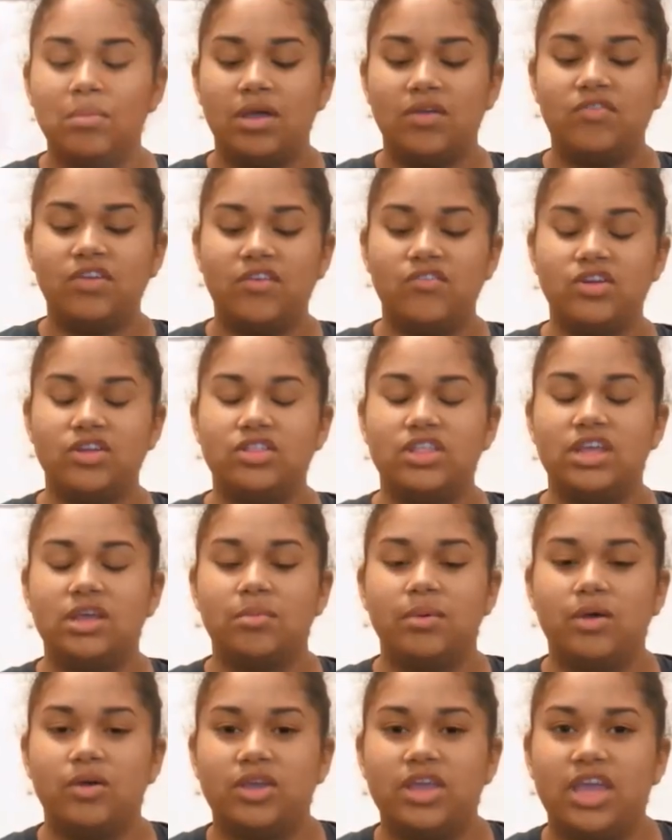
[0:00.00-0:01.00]
My favorite thing
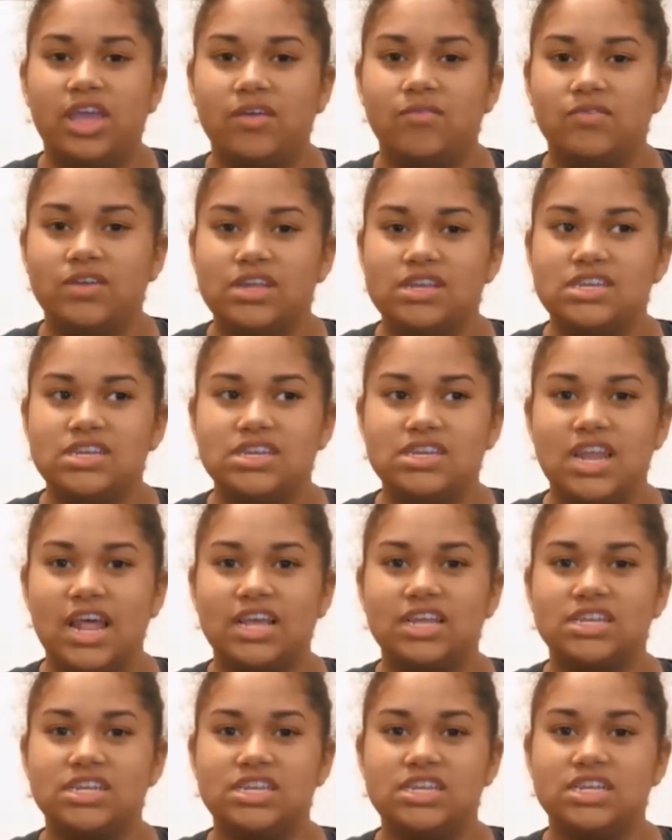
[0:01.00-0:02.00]
about Canvas is that
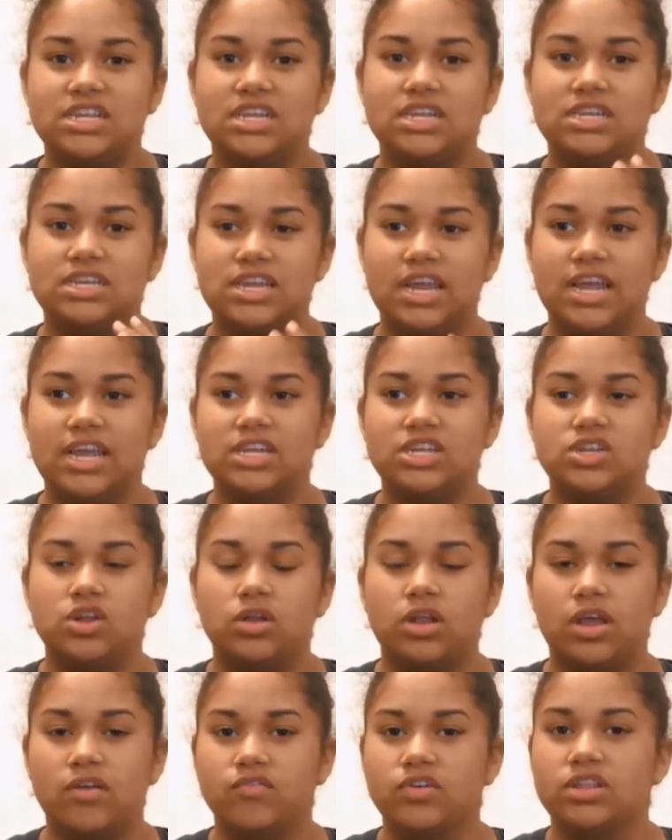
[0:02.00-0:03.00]
I can see dates
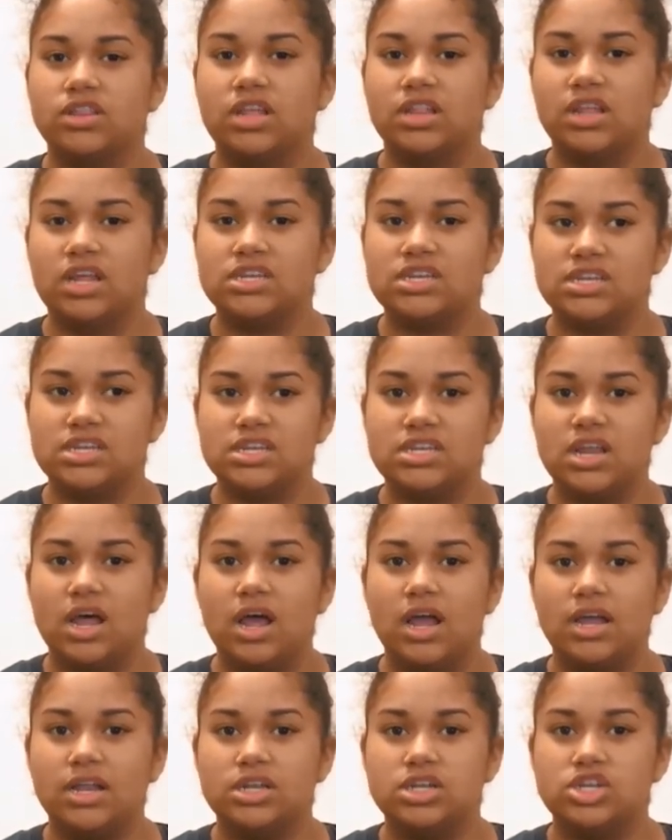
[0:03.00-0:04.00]
on everything that's
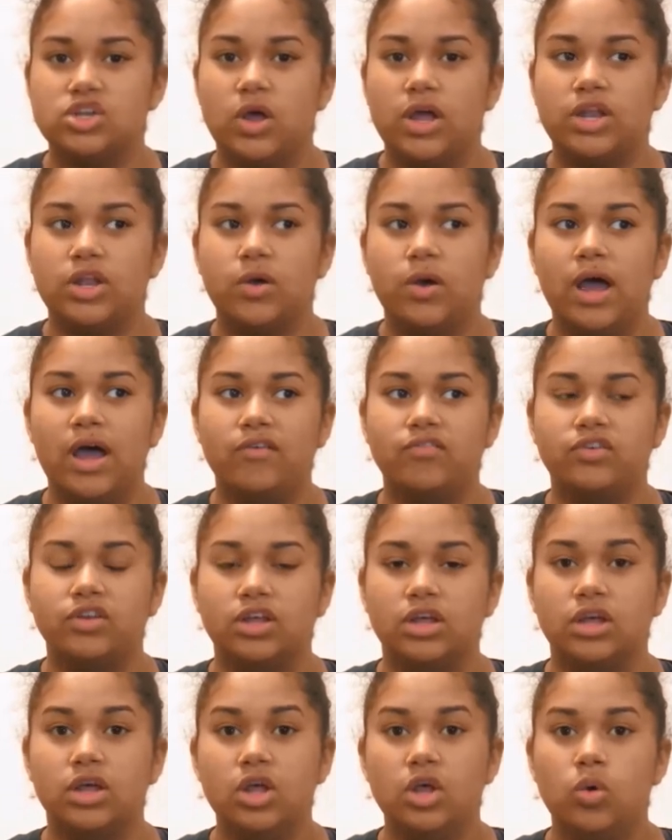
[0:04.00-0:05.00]
assigned, so I don't have
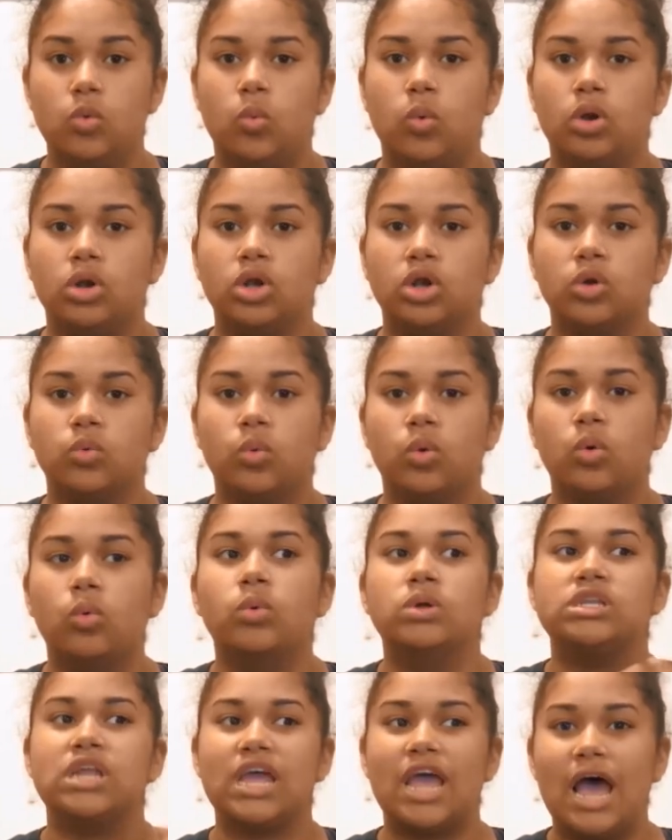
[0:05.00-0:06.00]
to wonder, well,
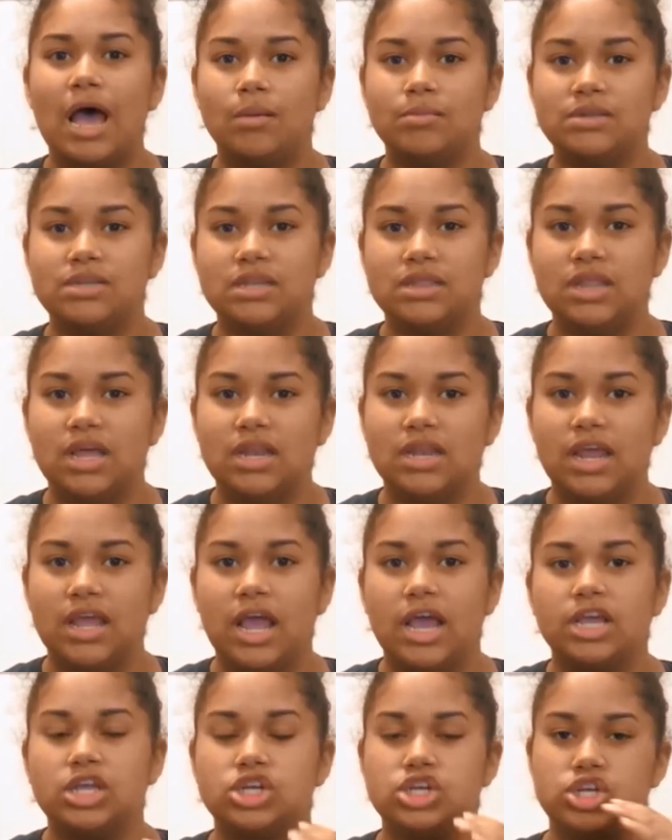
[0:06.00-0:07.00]
was I absent that day?
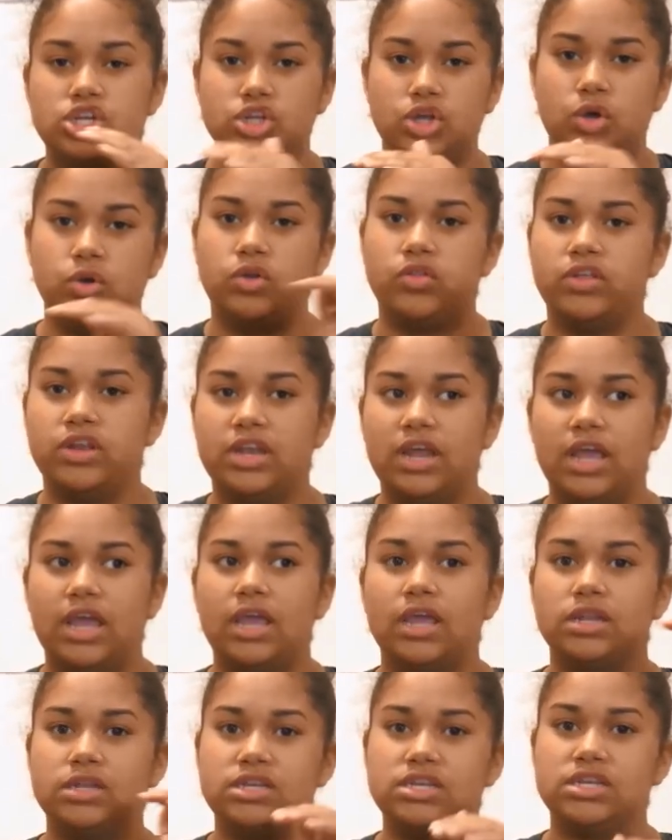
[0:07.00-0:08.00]
I can just go to the day
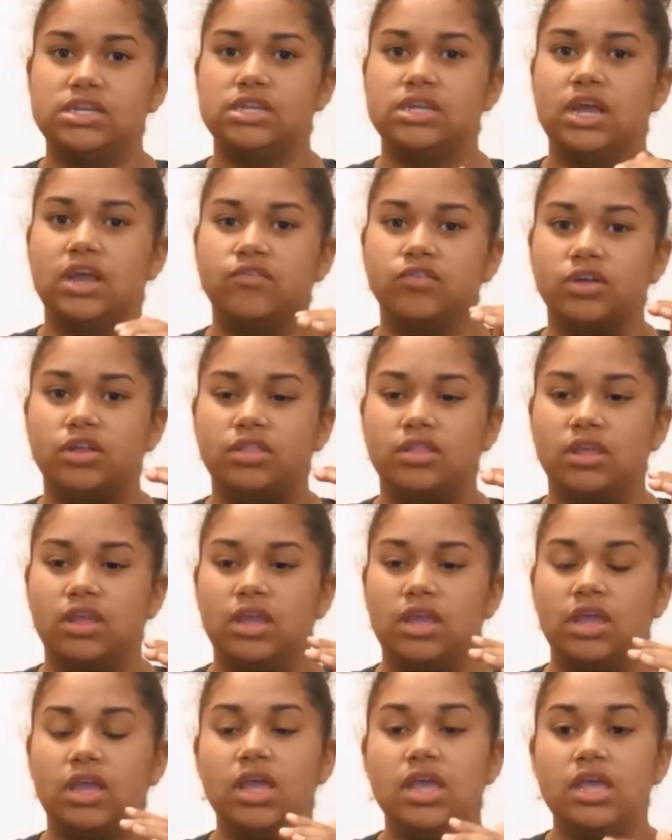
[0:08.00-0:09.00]
and see
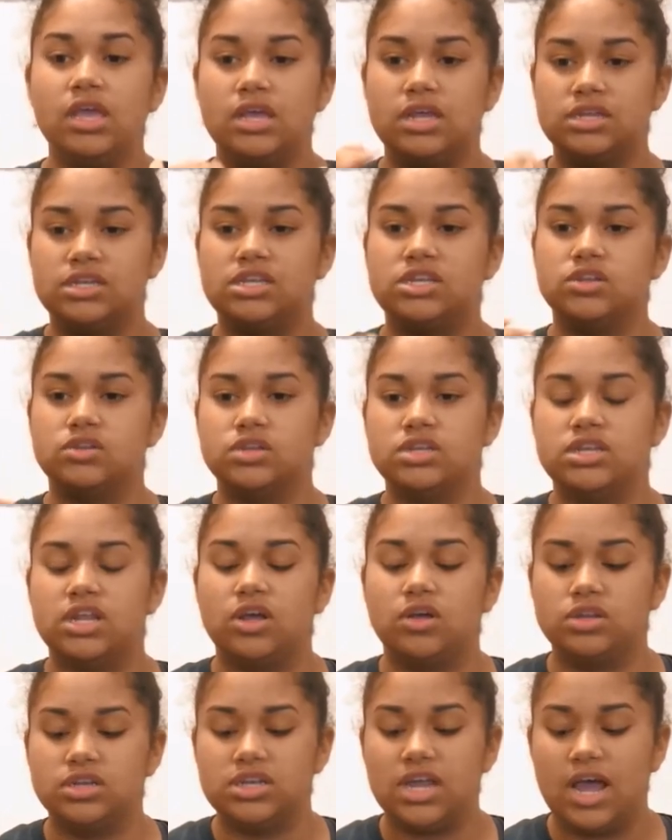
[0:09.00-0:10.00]
everything and still
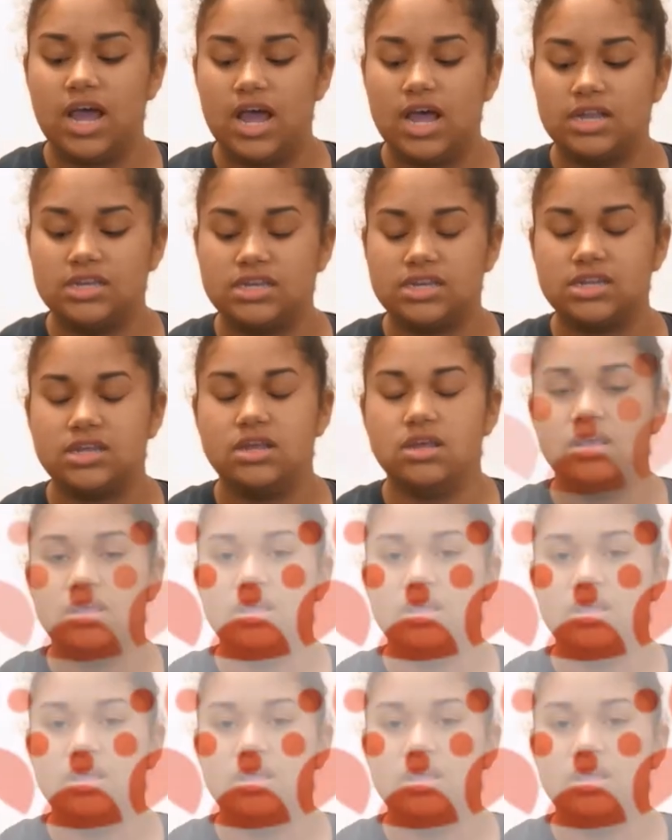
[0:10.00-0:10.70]
stay on task.